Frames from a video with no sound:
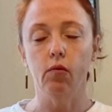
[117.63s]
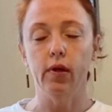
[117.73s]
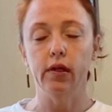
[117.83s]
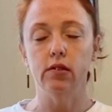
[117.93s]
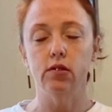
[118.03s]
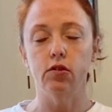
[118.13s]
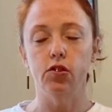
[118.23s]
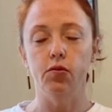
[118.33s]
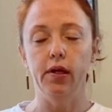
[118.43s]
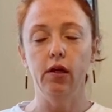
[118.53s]
we're going to start
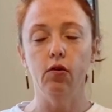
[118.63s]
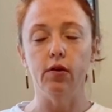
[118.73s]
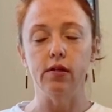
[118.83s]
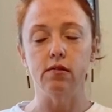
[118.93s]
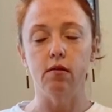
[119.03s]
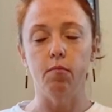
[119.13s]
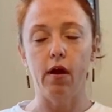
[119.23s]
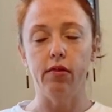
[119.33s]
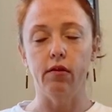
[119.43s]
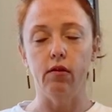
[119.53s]
to increase the
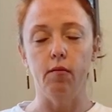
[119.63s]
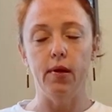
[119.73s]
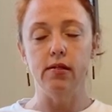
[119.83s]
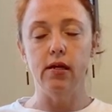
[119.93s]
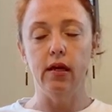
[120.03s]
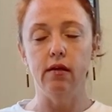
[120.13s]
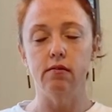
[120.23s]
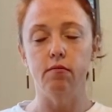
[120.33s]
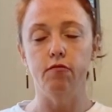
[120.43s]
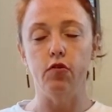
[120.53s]
breath a little bit, taking
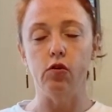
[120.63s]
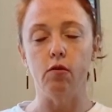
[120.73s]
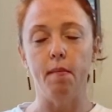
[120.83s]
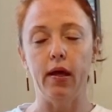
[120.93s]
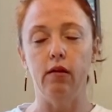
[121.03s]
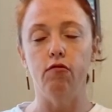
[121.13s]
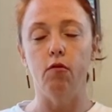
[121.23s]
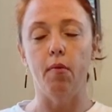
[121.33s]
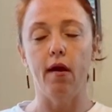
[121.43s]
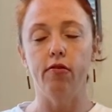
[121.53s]
some fuller
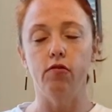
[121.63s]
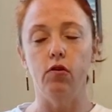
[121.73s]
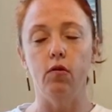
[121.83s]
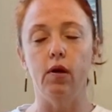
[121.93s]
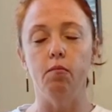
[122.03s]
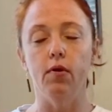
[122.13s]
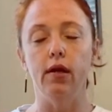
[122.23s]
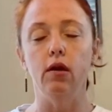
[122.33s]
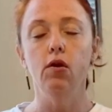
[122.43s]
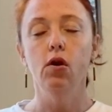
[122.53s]
mindful breaths. So you can bring